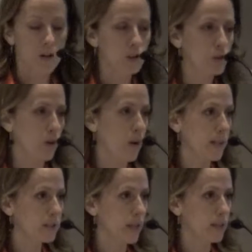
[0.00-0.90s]
So I
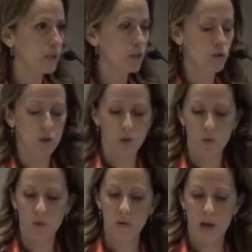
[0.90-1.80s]
decided to just
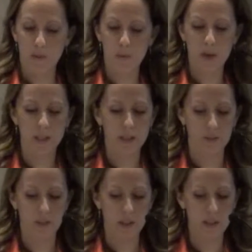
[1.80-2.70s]
Google
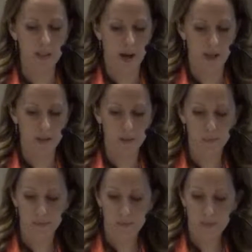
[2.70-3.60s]
hyperactivity and dyes.
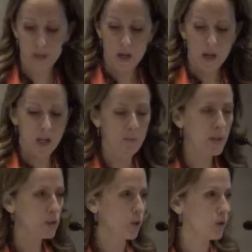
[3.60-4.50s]
In my
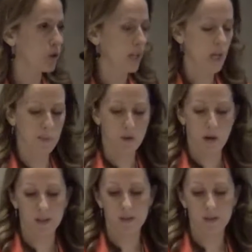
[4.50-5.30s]
search, I came across